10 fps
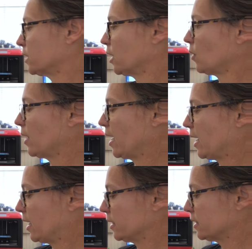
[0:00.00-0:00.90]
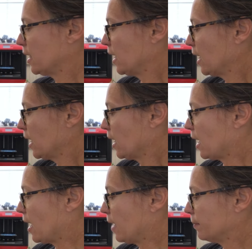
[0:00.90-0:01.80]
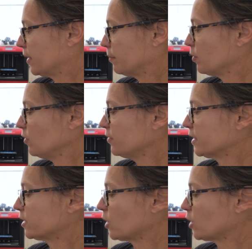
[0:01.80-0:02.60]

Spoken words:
to go ahead, move this